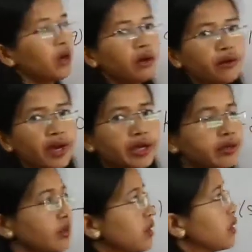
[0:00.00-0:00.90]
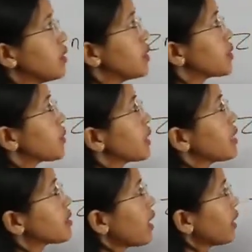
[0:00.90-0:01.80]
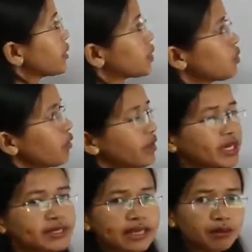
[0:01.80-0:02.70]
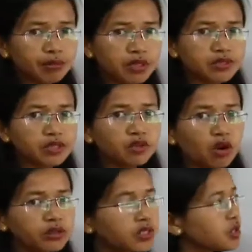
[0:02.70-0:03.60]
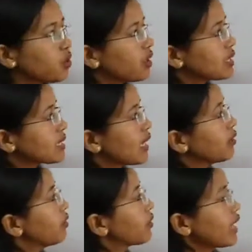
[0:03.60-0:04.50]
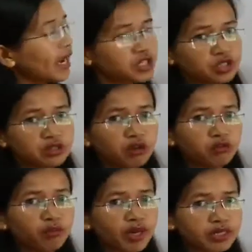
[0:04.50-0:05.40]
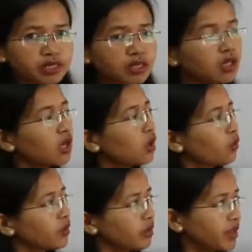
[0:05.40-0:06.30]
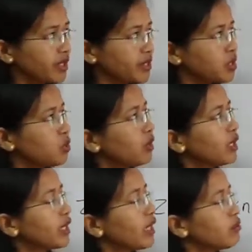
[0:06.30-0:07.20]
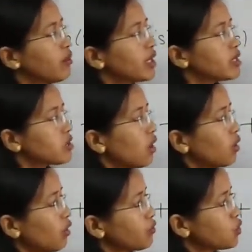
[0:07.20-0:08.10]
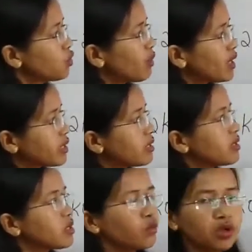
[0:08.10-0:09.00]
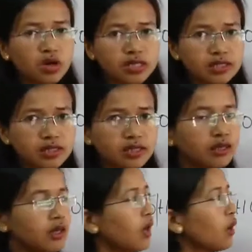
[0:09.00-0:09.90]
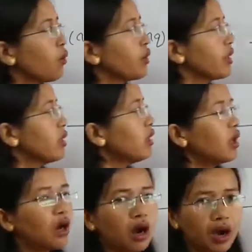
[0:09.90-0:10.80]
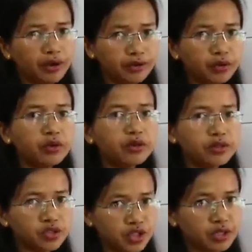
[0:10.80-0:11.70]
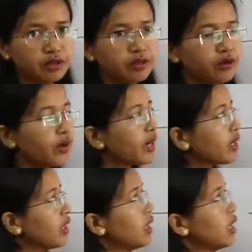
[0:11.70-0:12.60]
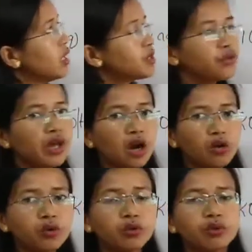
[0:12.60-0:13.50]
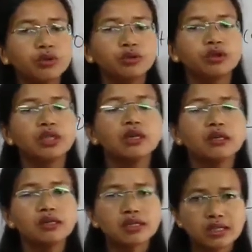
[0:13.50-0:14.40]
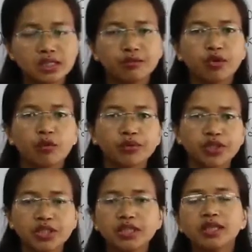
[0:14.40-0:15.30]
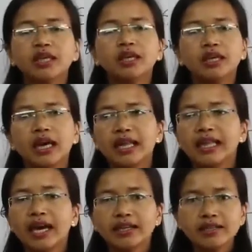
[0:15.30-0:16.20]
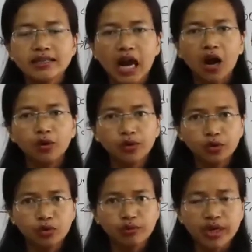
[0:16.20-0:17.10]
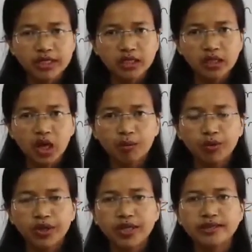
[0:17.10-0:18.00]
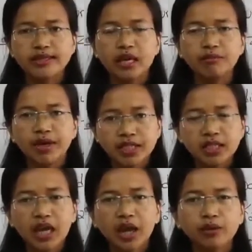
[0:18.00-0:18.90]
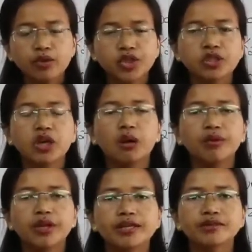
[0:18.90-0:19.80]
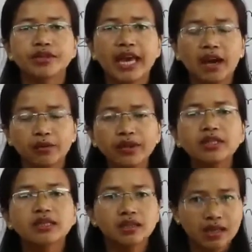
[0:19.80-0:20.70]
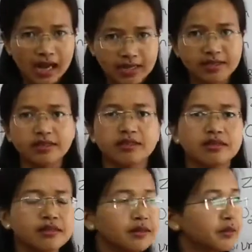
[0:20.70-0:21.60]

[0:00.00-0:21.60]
Alright. So these are 2 of the examples in order to understand the reaction of metal with a base. You will get salt of 2 metals with oxygen with the hydrogen. Right? So now we will do the third property, and that is how do metal carbonates and metal hydrogen carbonates react with acids.